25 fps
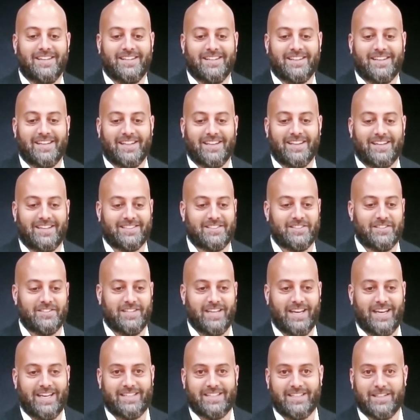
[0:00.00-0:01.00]
They lost their
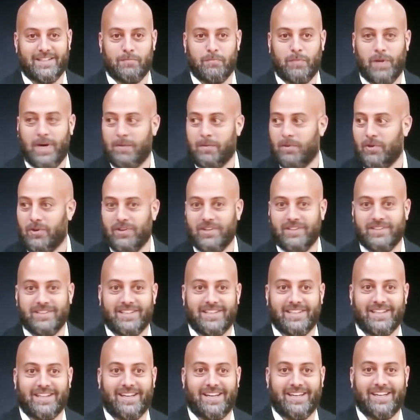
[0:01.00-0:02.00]
dad to the bubble, and
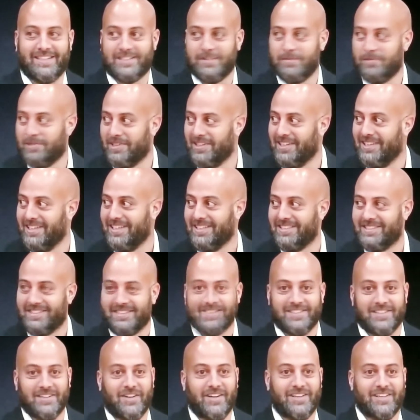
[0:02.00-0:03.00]
then they lost him to this,
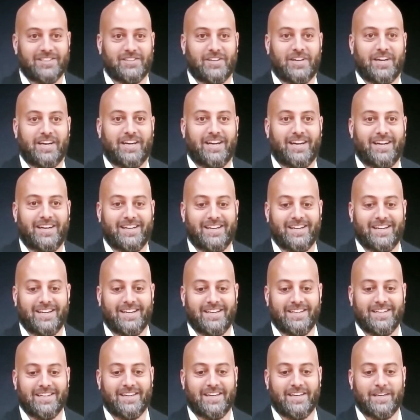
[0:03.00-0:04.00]
so
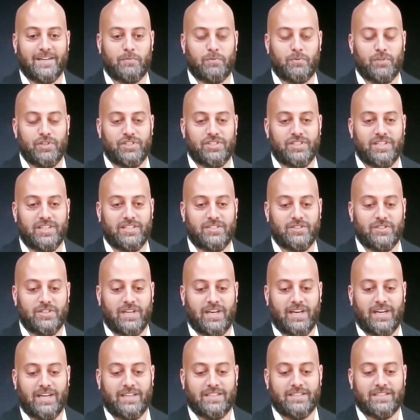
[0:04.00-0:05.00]
I appreciate you
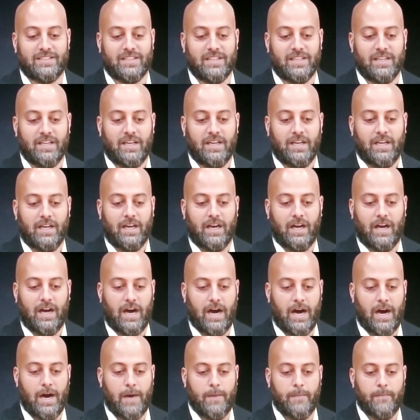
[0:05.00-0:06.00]
guys.
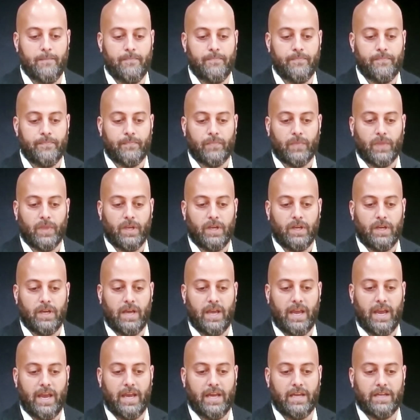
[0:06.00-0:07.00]

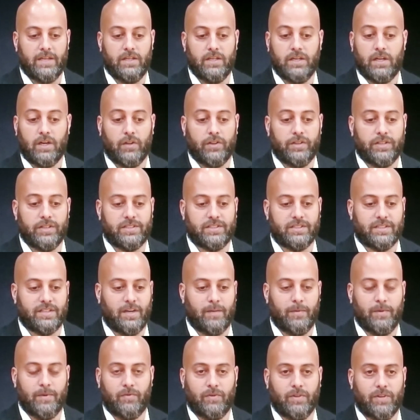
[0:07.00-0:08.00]
And you know, this is
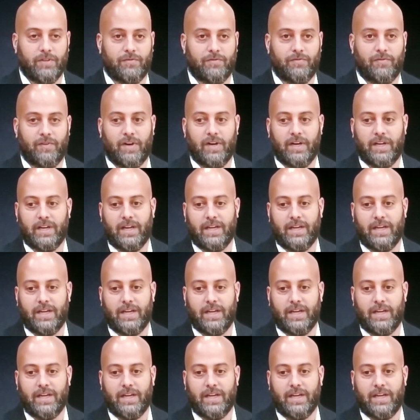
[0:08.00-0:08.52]
going to be really fun.